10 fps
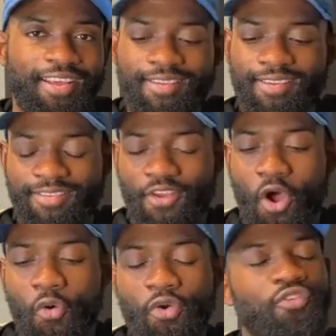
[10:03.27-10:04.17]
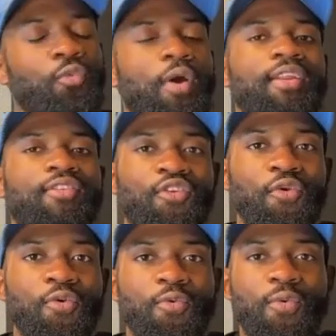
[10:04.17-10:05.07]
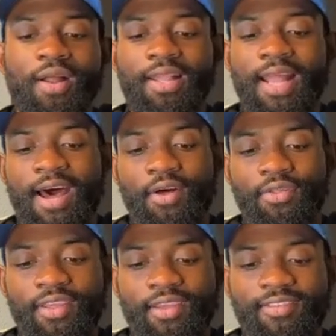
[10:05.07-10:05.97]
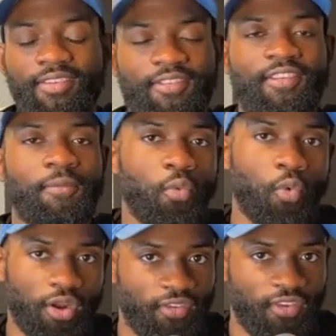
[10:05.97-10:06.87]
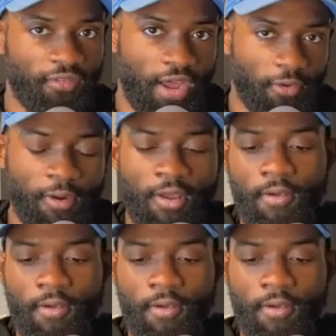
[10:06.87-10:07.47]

and it's always right to allow the system to work itself out.